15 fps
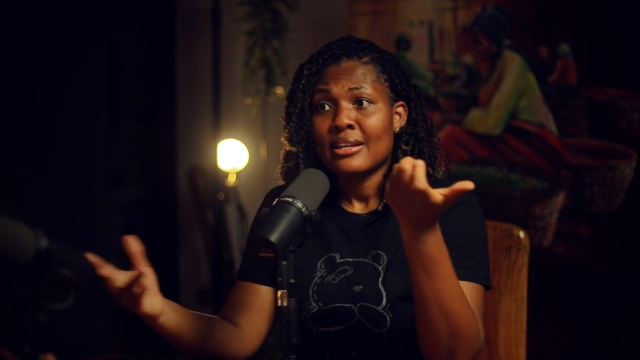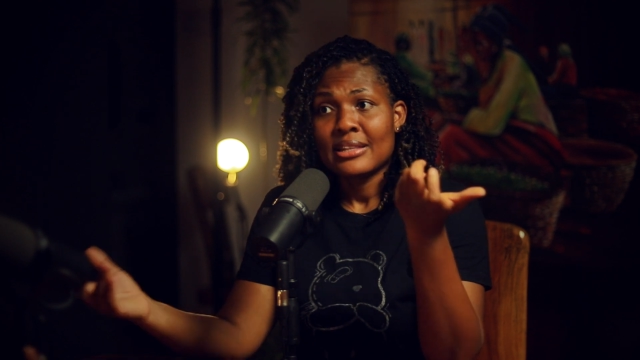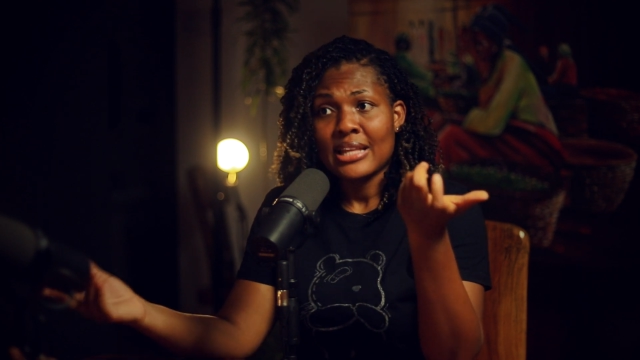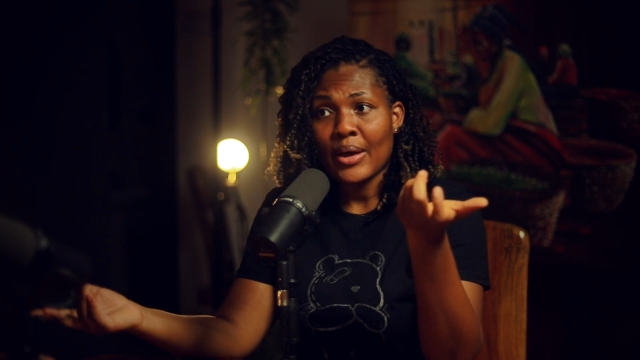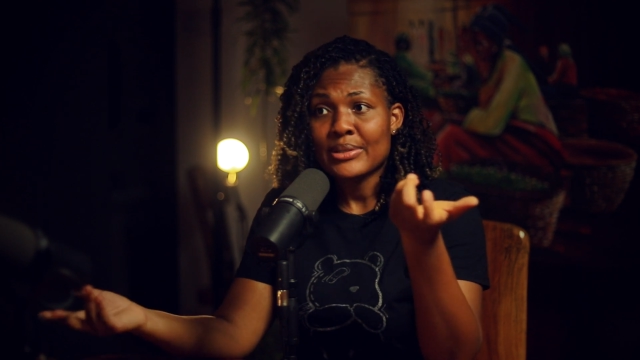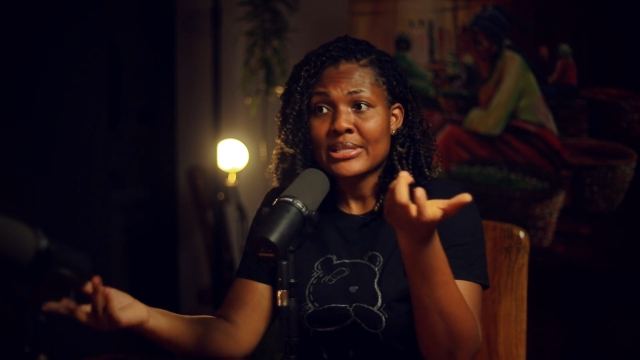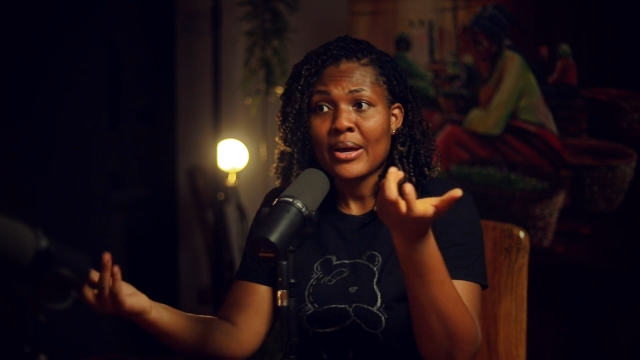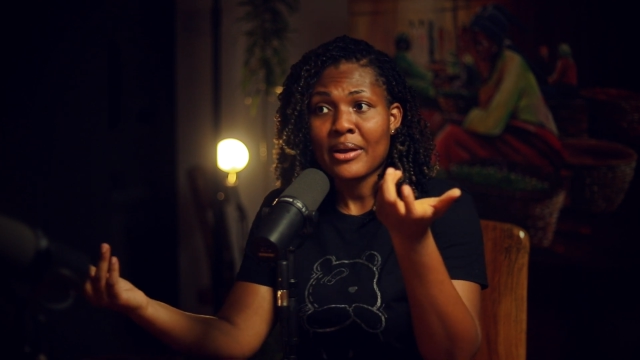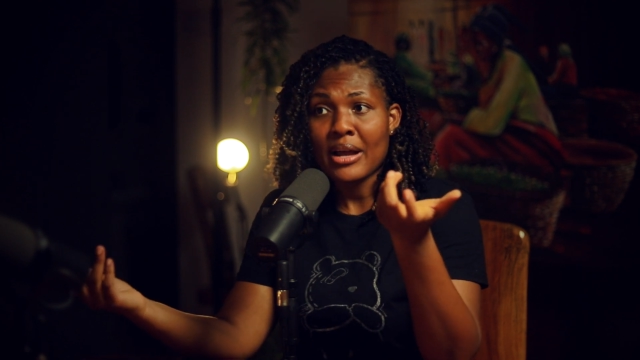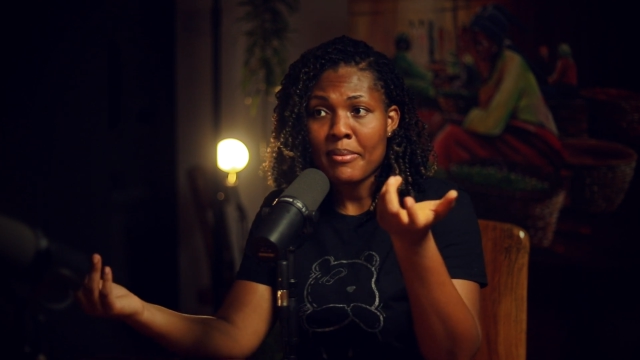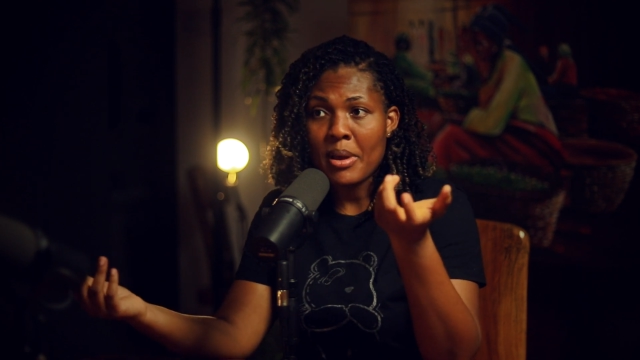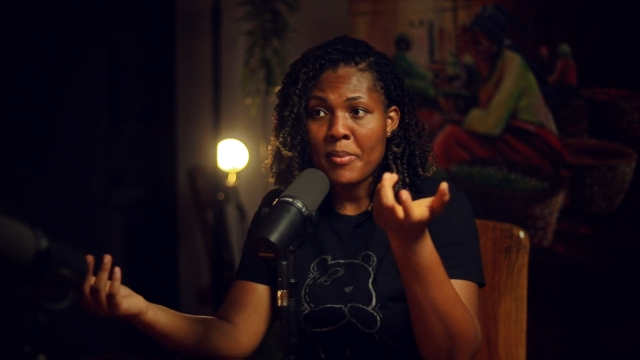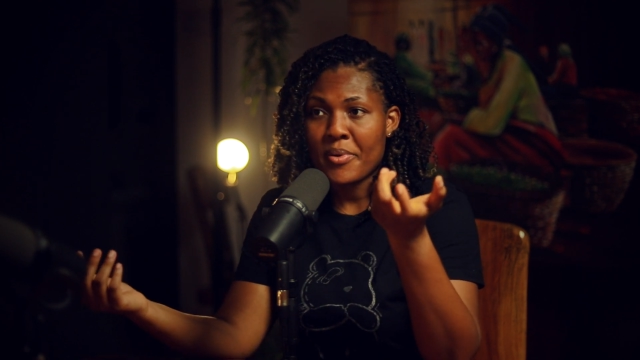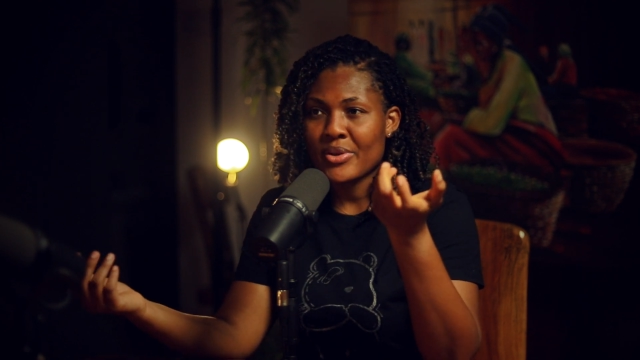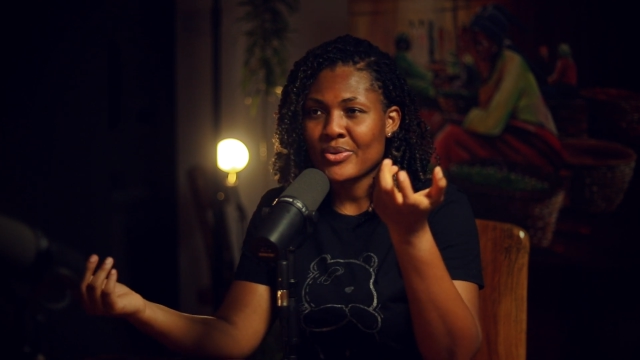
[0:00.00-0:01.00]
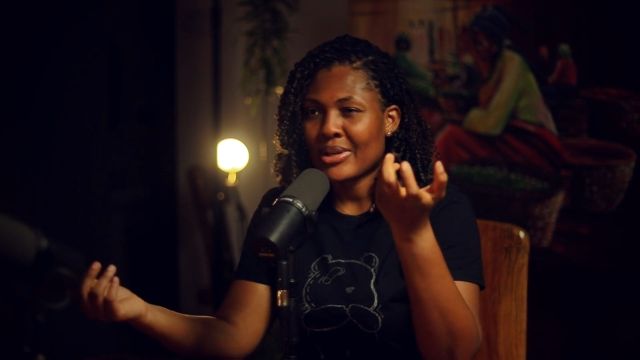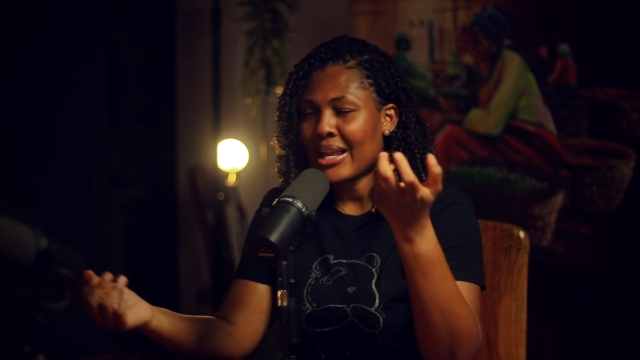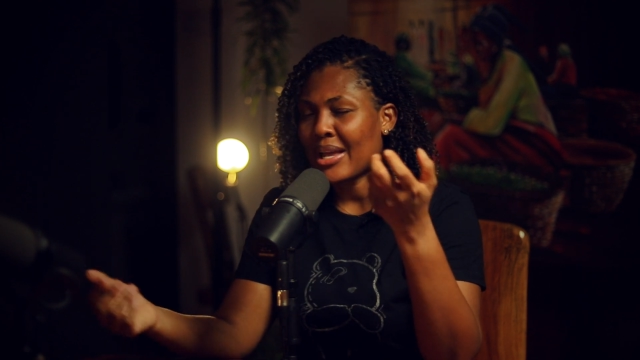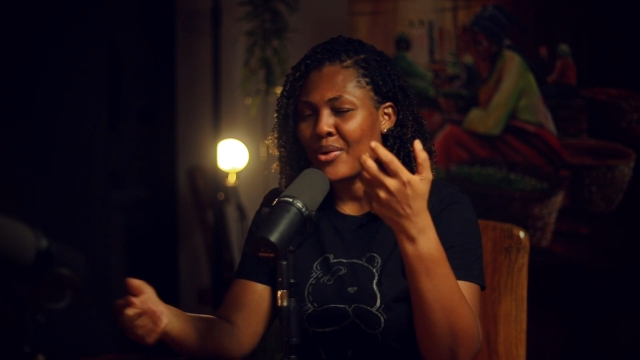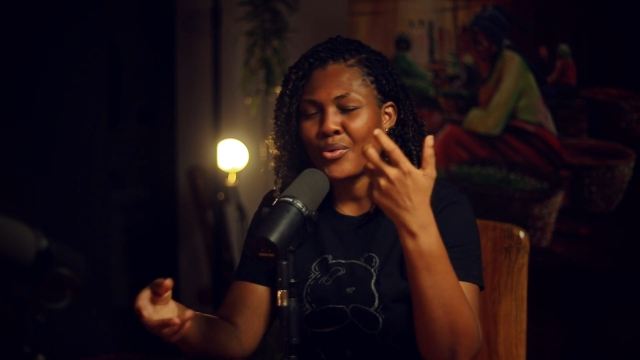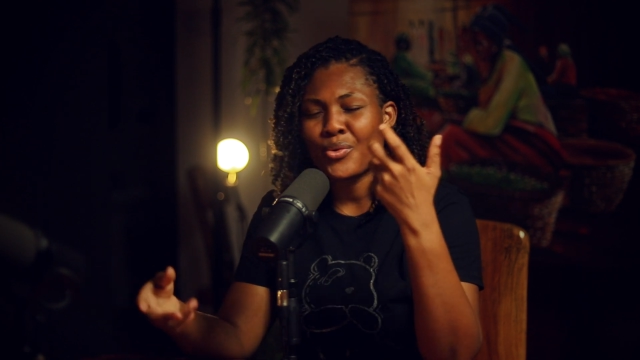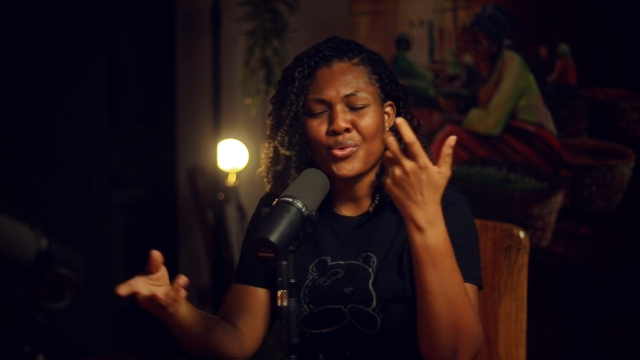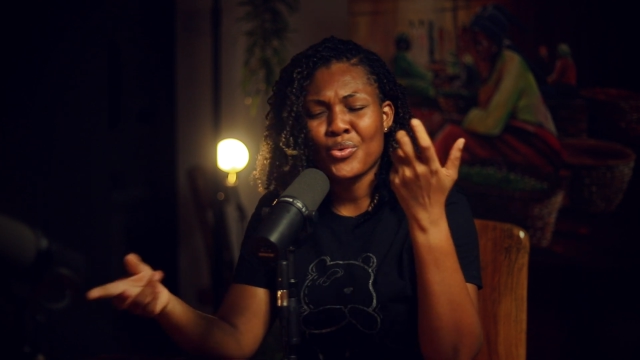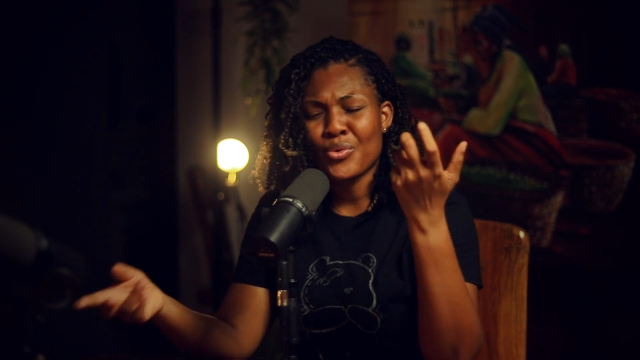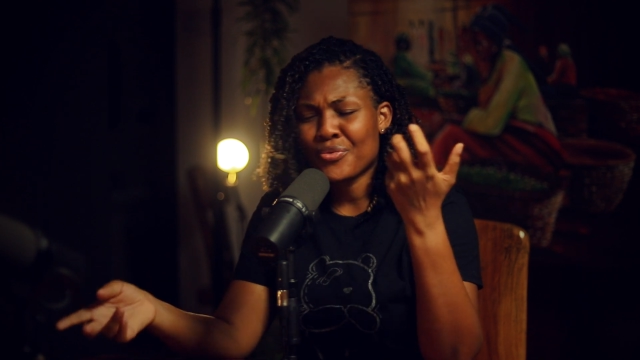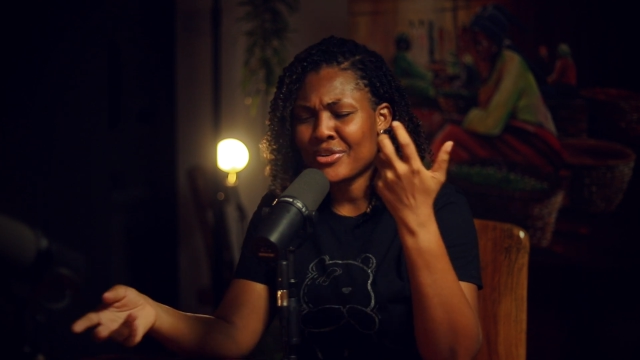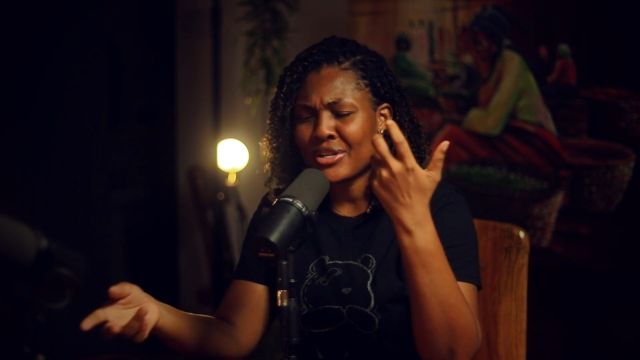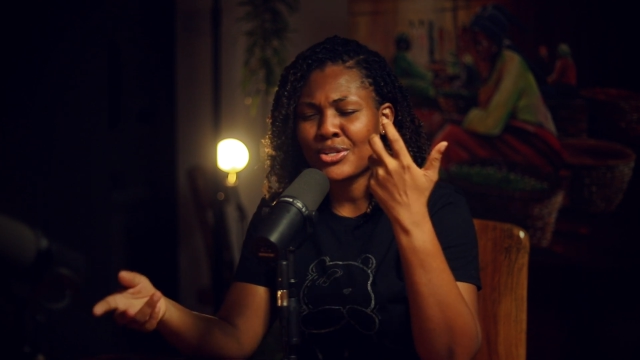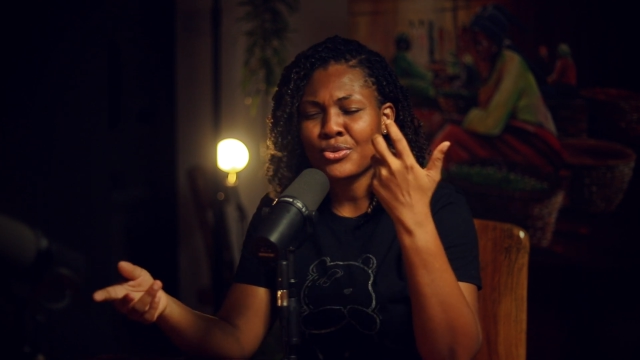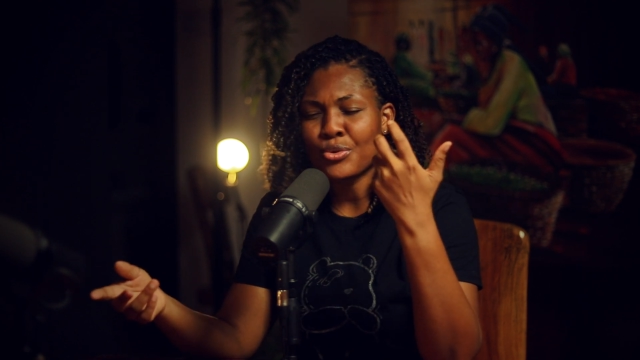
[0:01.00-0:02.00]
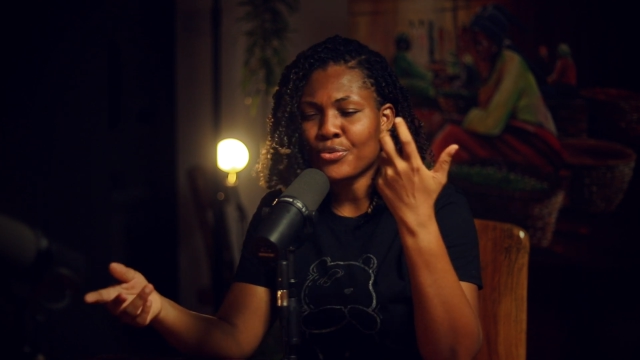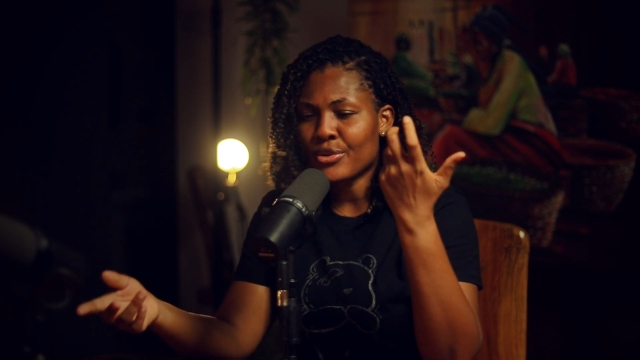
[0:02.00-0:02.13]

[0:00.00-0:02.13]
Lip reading: that was how come my parents were like, oh no, finish school,